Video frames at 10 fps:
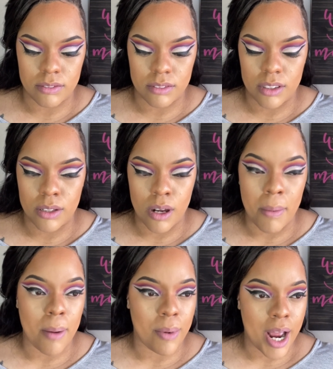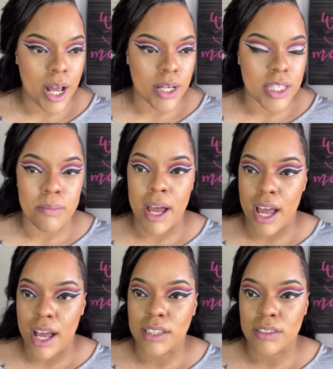you know, my brows and my
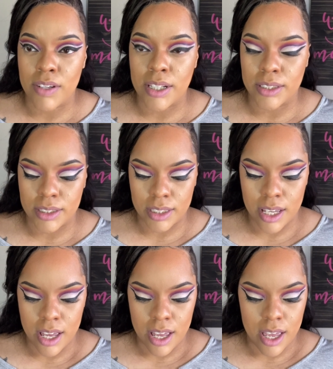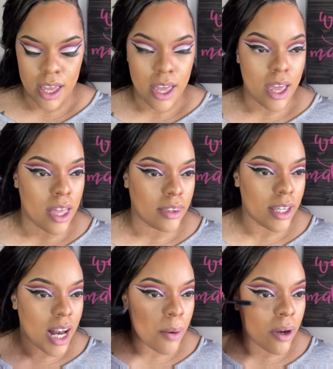eyes first, and
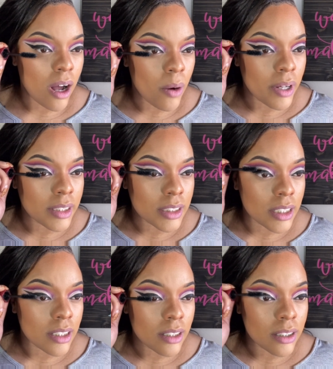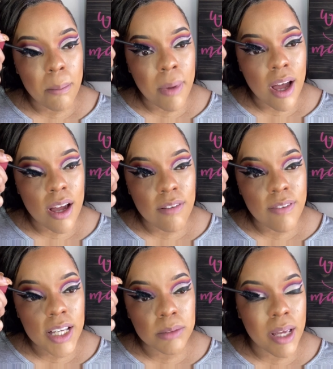then I would go into my
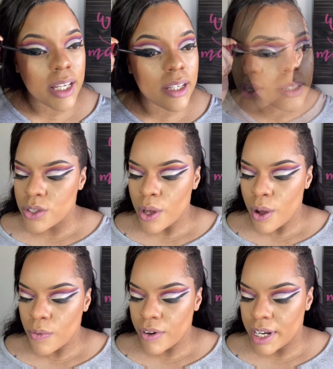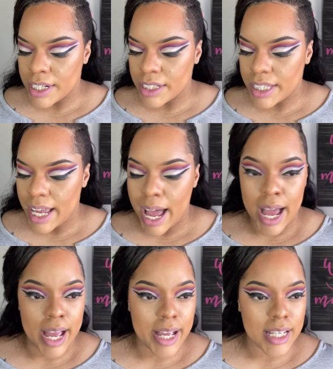face makeup. So for under the
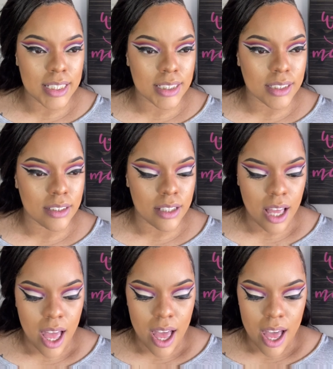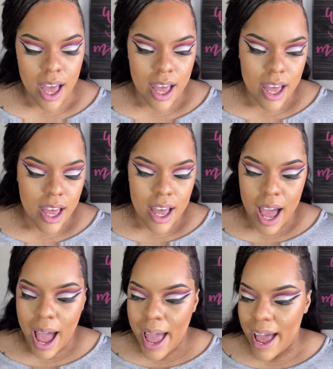eyes,
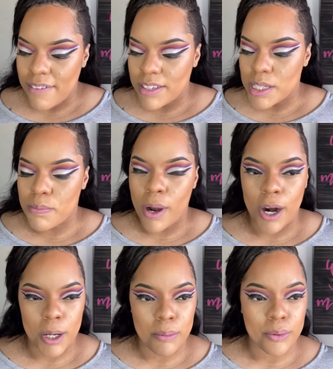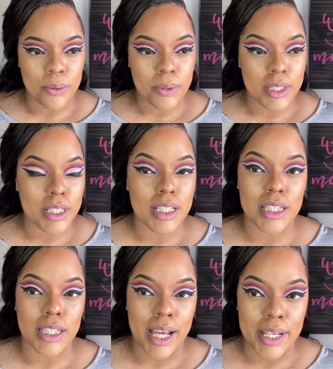I have this purple
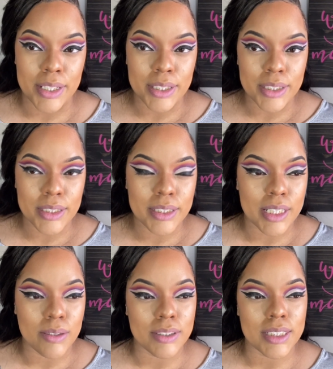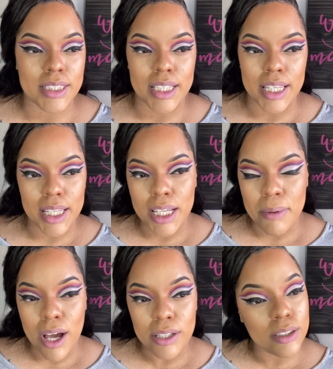liner I was thinking
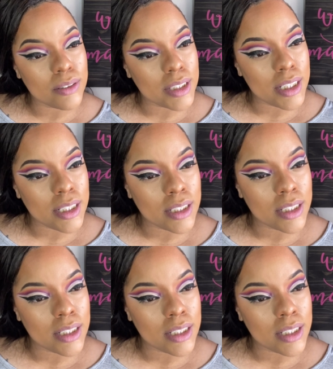about using.